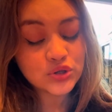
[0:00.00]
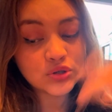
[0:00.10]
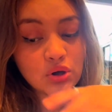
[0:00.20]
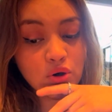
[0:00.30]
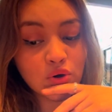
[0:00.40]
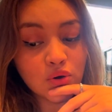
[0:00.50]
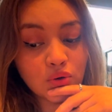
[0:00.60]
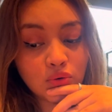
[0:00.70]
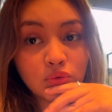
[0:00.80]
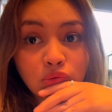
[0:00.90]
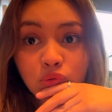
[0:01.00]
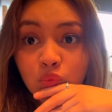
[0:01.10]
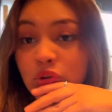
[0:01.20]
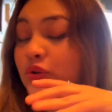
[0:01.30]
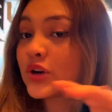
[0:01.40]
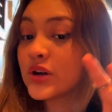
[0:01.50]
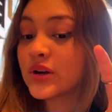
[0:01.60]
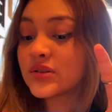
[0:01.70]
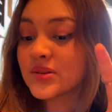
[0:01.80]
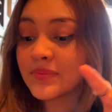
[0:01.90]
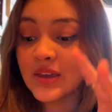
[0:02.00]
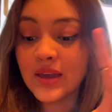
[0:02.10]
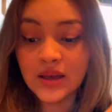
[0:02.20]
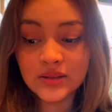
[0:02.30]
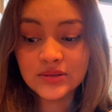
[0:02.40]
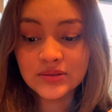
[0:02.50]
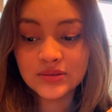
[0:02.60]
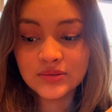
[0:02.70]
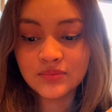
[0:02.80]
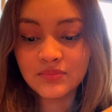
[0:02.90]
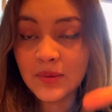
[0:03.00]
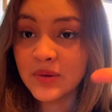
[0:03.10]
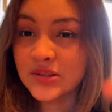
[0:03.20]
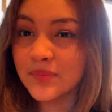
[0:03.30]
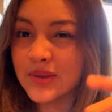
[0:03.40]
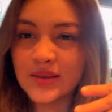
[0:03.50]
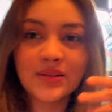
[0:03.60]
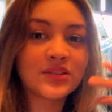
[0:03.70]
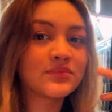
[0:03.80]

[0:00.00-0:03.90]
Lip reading: So we ordered something else, maybe something